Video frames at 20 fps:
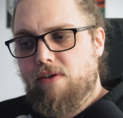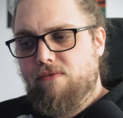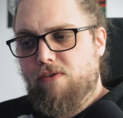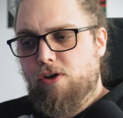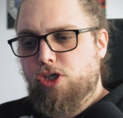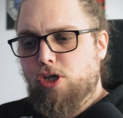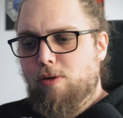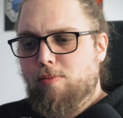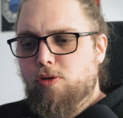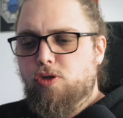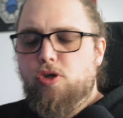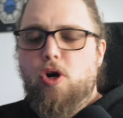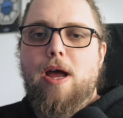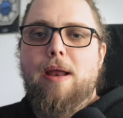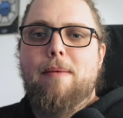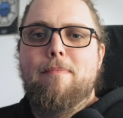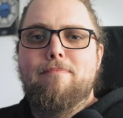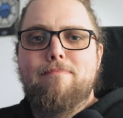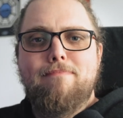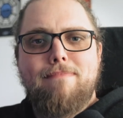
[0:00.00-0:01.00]
Photoshop will
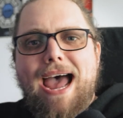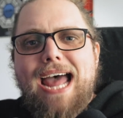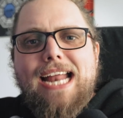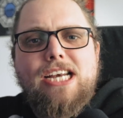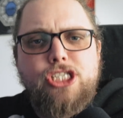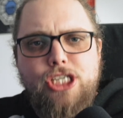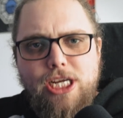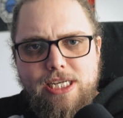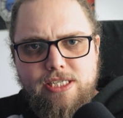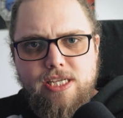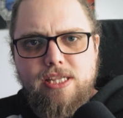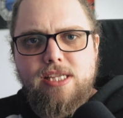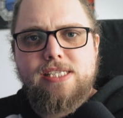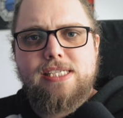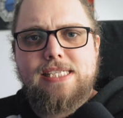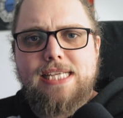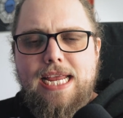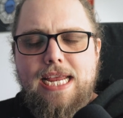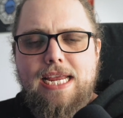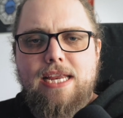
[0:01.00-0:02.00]
try and match it to the
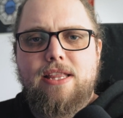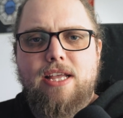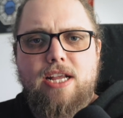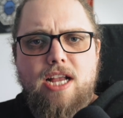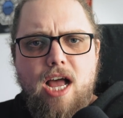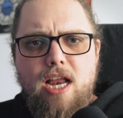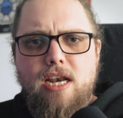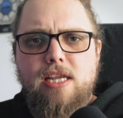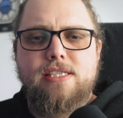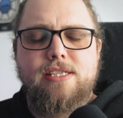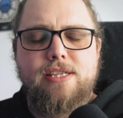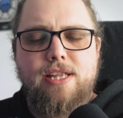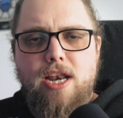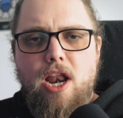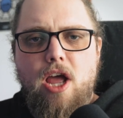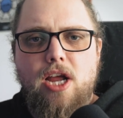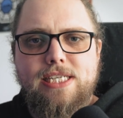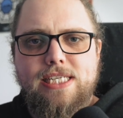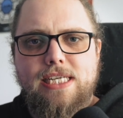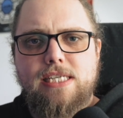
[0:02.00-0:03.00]
scene, the colors and the
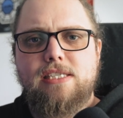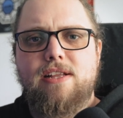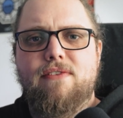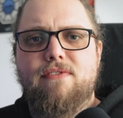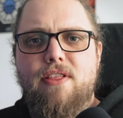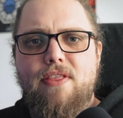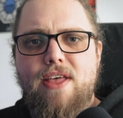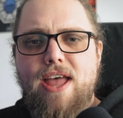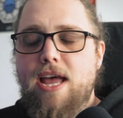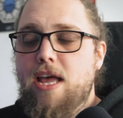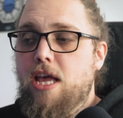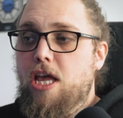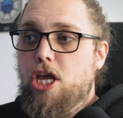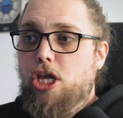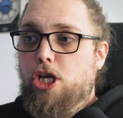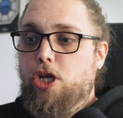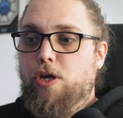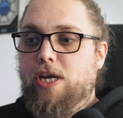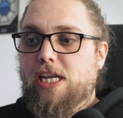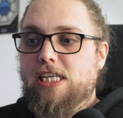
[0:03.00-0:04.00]
lighting and stuff like that.
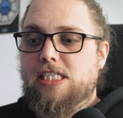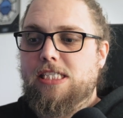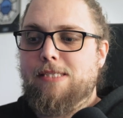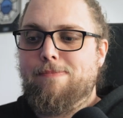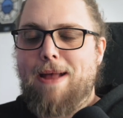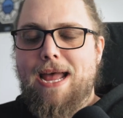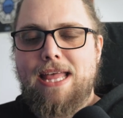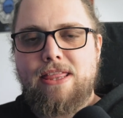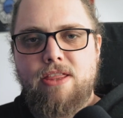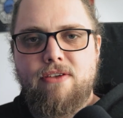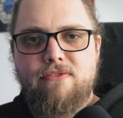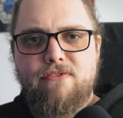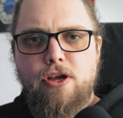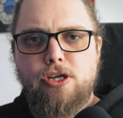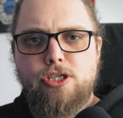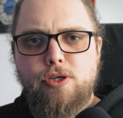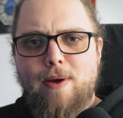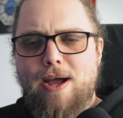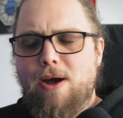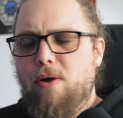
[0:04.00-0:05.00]
You can expand the
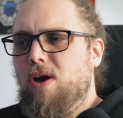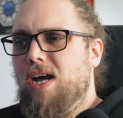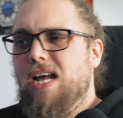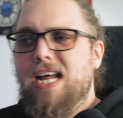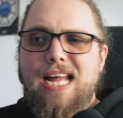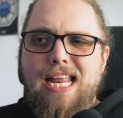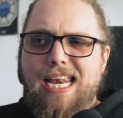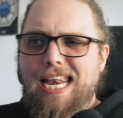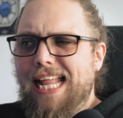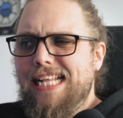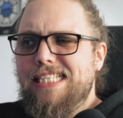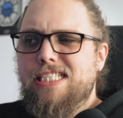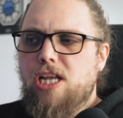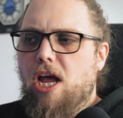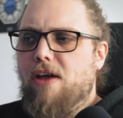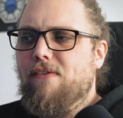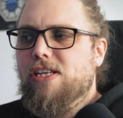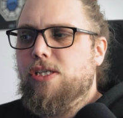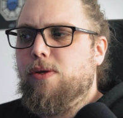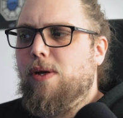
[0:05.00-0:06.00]
photo out. Let's
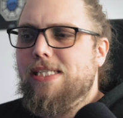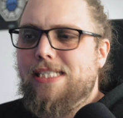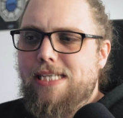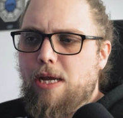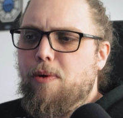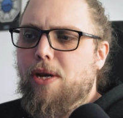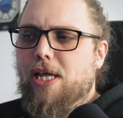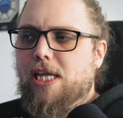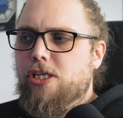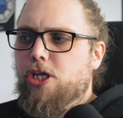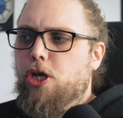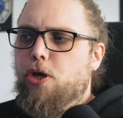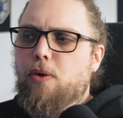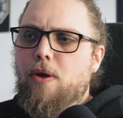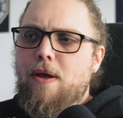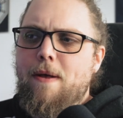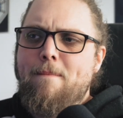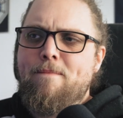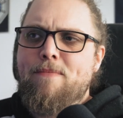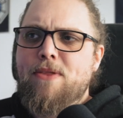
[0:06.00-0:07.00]
dive into it, see what it can
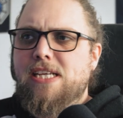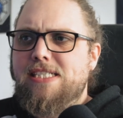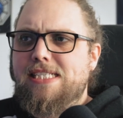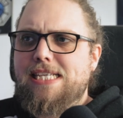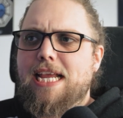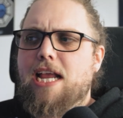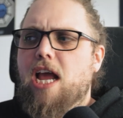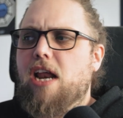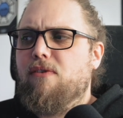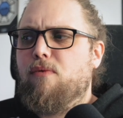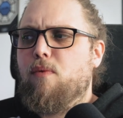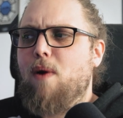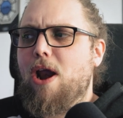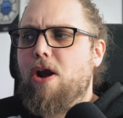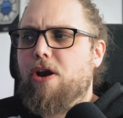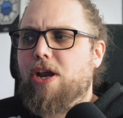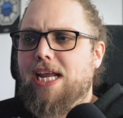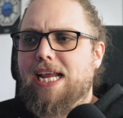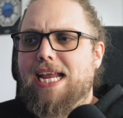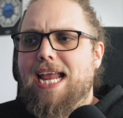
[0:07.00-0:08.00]
do, see kind of
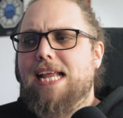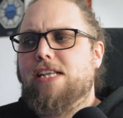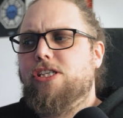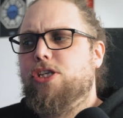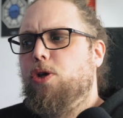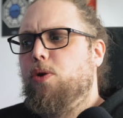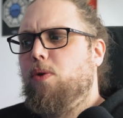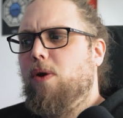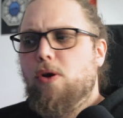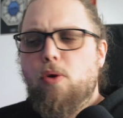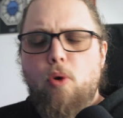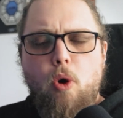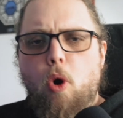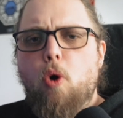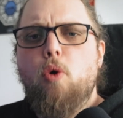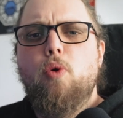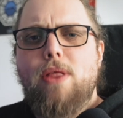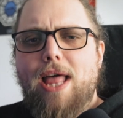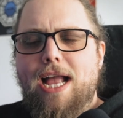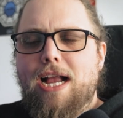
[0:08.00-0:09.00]
where it can get to and
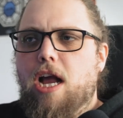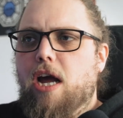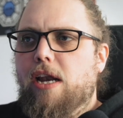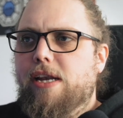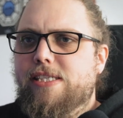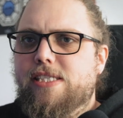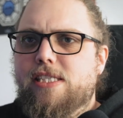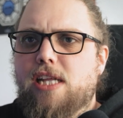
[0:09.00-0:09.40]
all that kind of